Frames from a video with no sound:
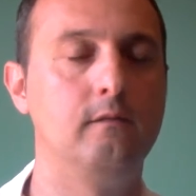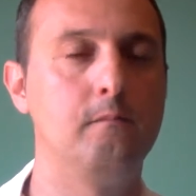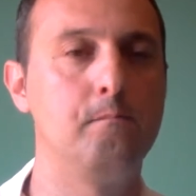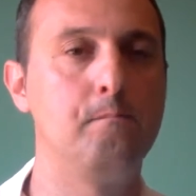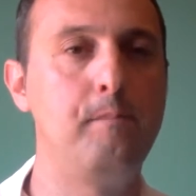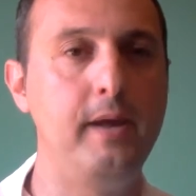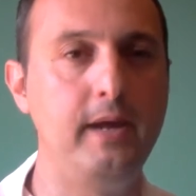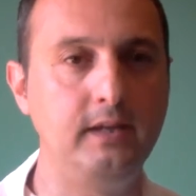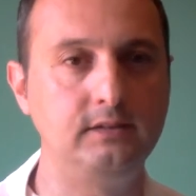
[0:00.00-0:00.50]

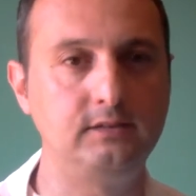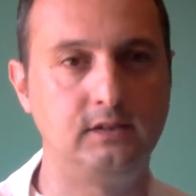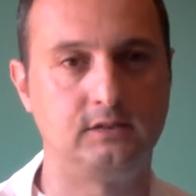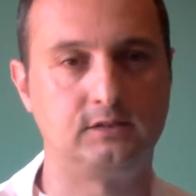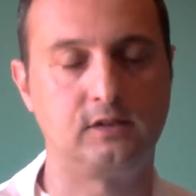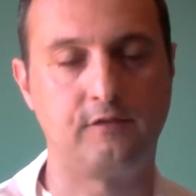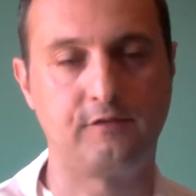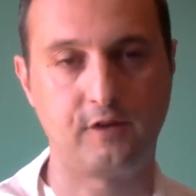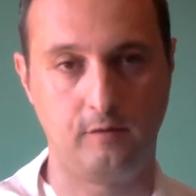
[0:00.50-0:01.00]
basis
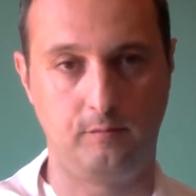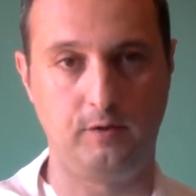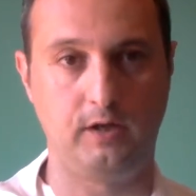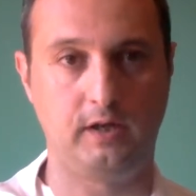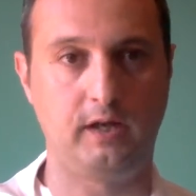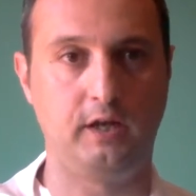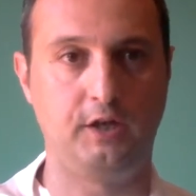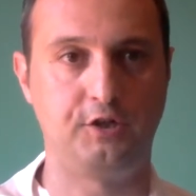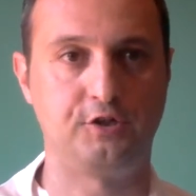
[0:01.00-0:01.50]
of
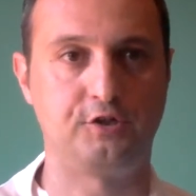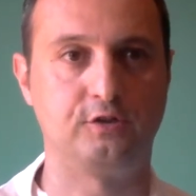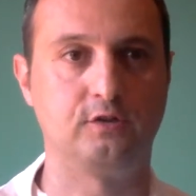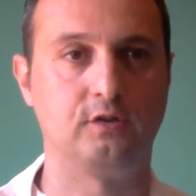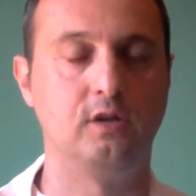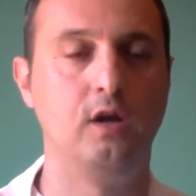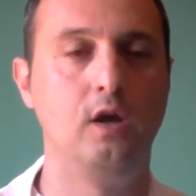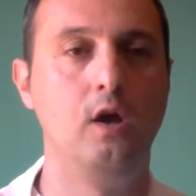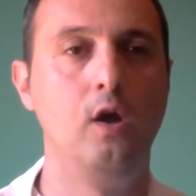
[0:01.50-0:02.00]
communication.
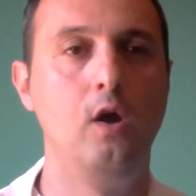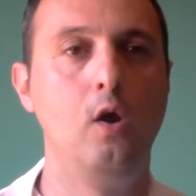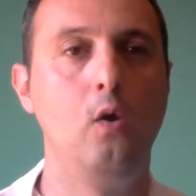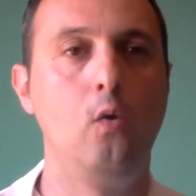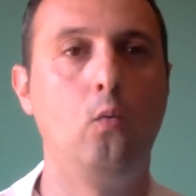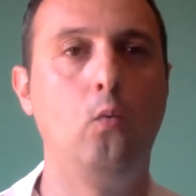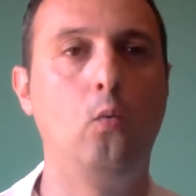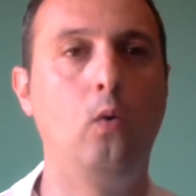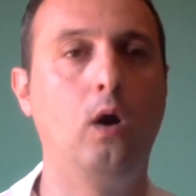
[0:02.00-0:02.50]

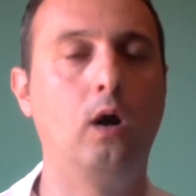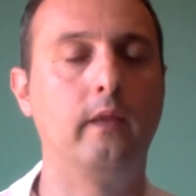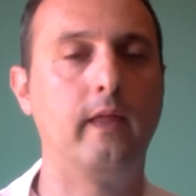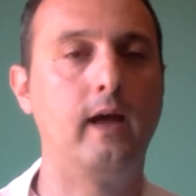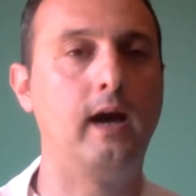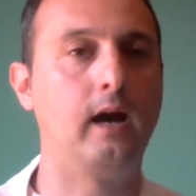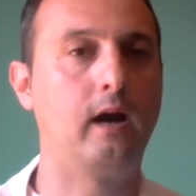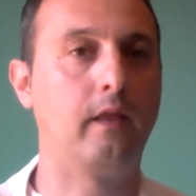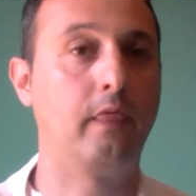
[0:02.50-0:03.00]
What
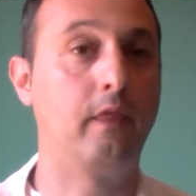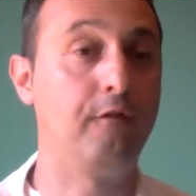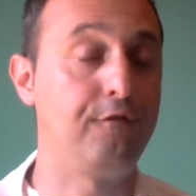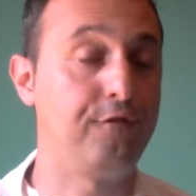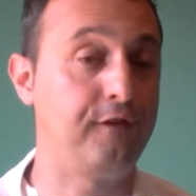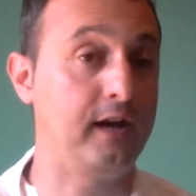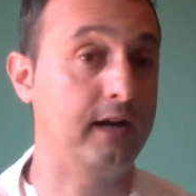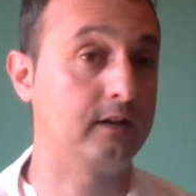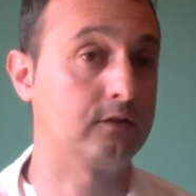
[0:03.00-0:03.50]
are the
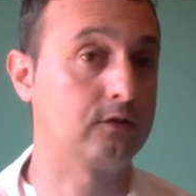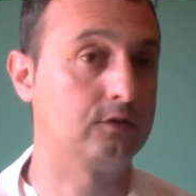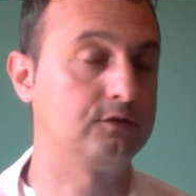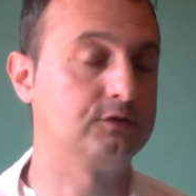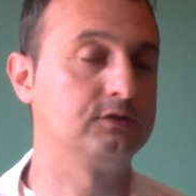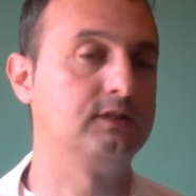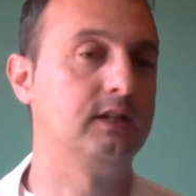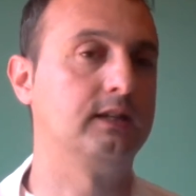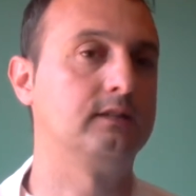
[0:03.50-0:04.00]
factors
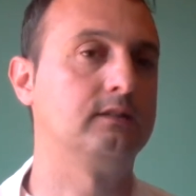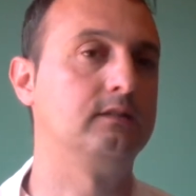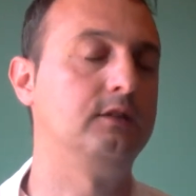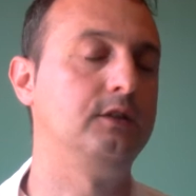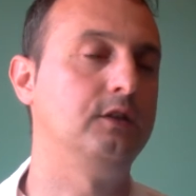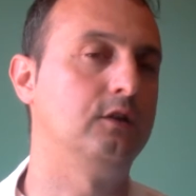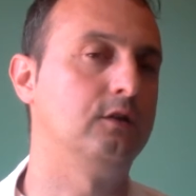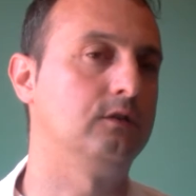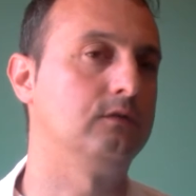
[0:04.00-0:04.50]
that, you
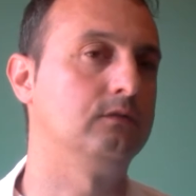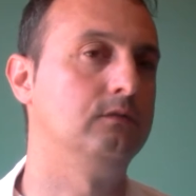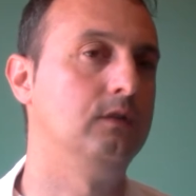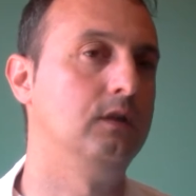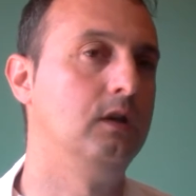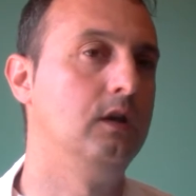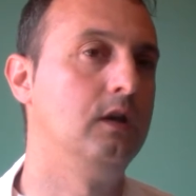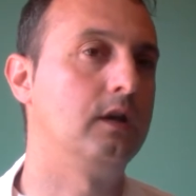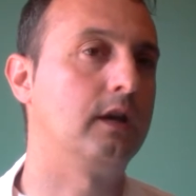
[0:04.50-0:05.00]
know,
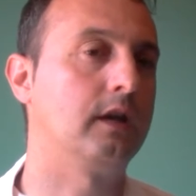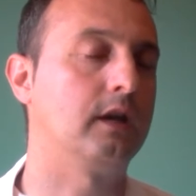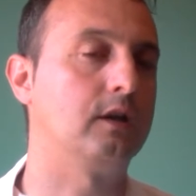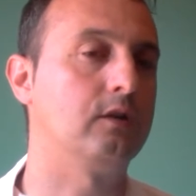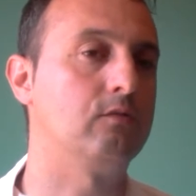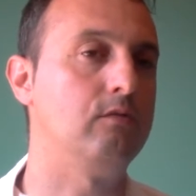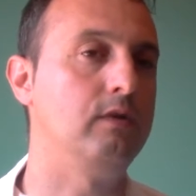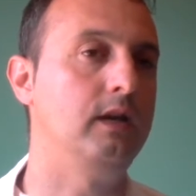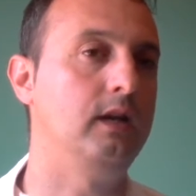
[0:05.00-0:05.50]
can
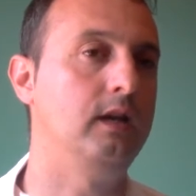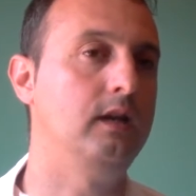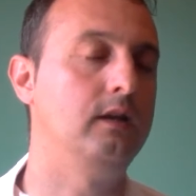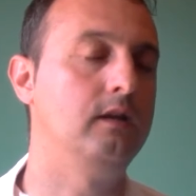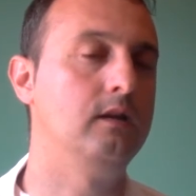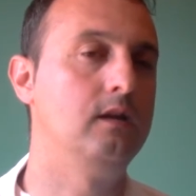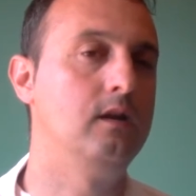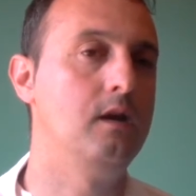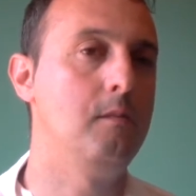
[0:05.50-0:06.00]
really
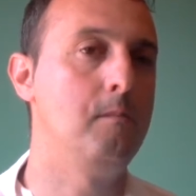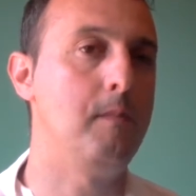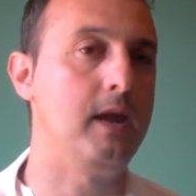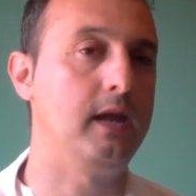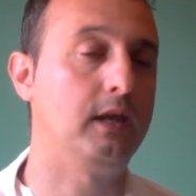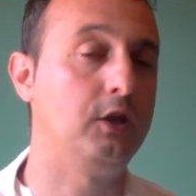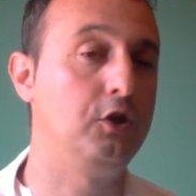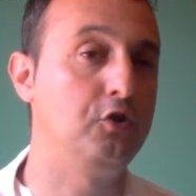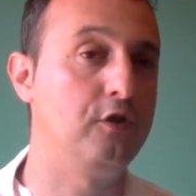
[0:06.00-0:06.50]

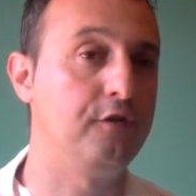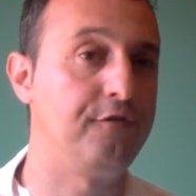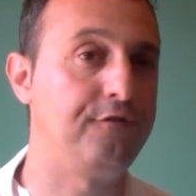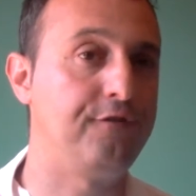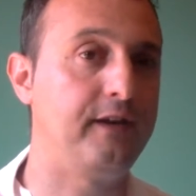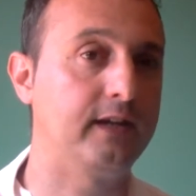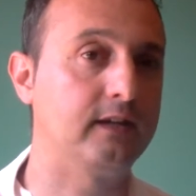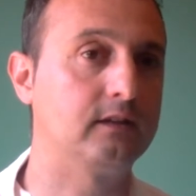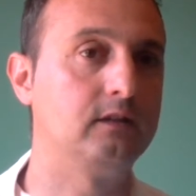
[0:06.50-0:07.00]
make you
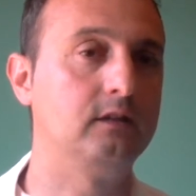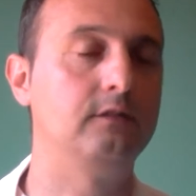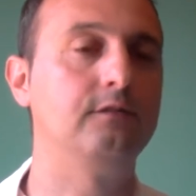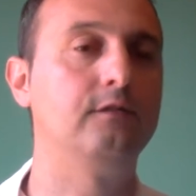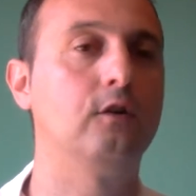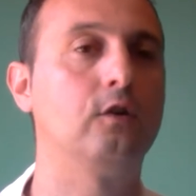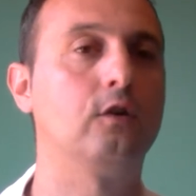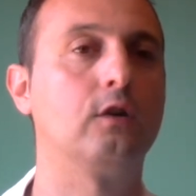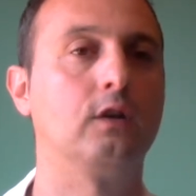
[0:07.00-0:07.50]
effective
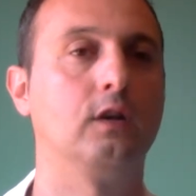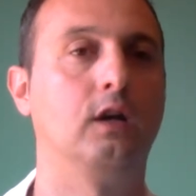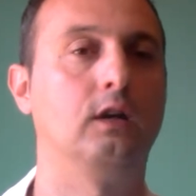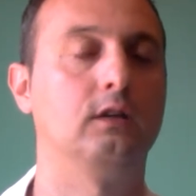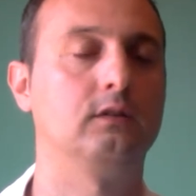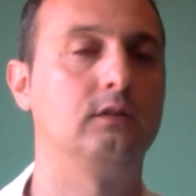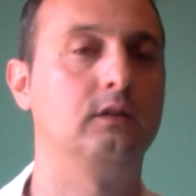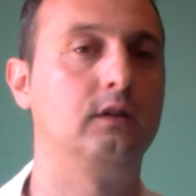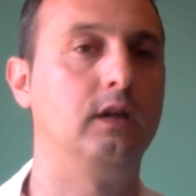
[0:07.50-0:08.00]
or
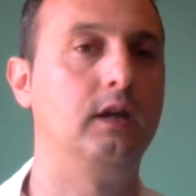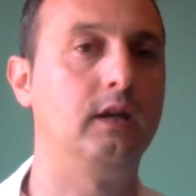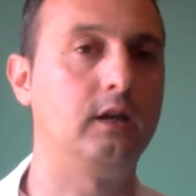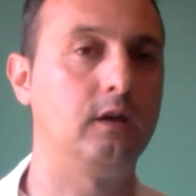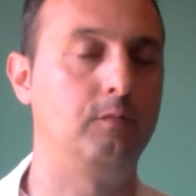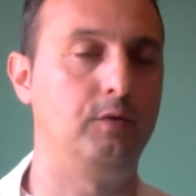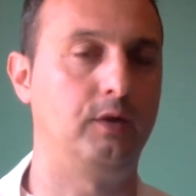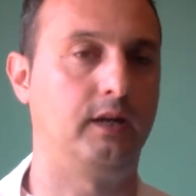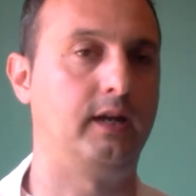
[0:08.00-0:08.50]
not in
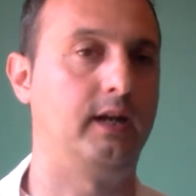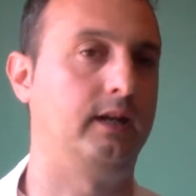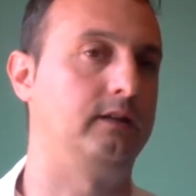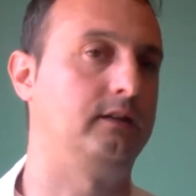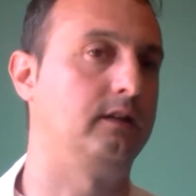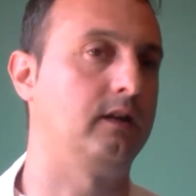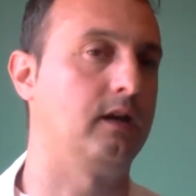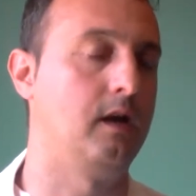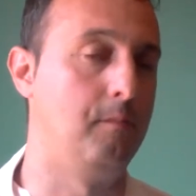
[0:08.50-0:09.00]

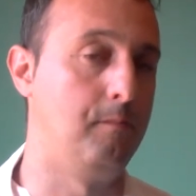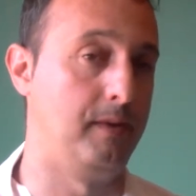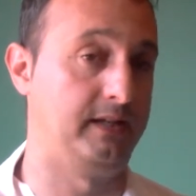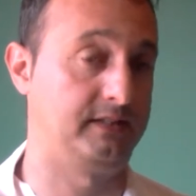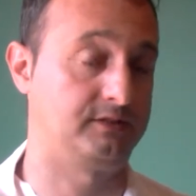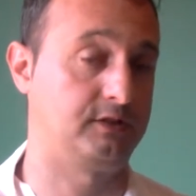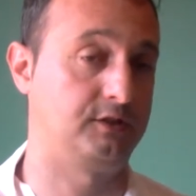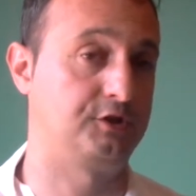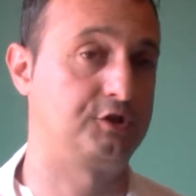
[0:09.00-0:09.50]
communicating a
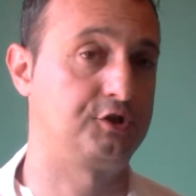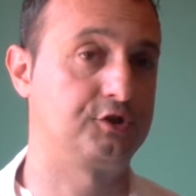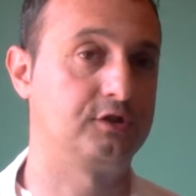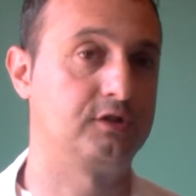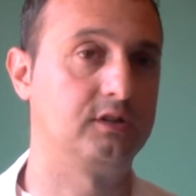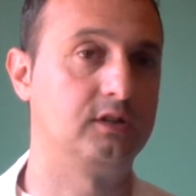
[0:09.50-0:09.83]
message?